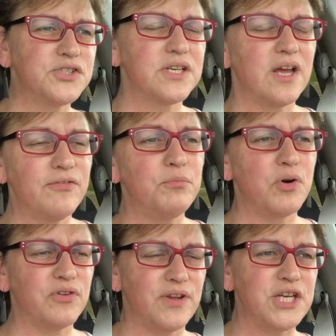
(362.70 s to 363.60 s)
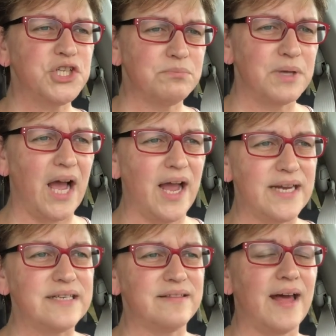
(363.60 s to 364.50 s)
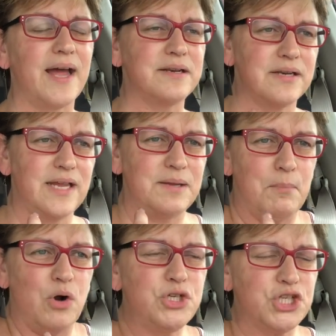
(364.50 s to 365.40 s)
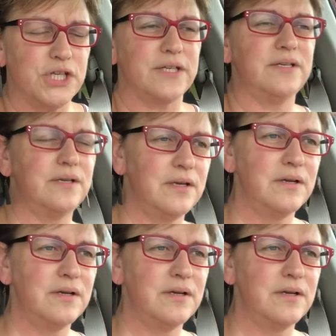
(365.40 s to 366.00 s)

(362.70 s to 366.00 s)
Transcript: there's enough motivation behind that emotion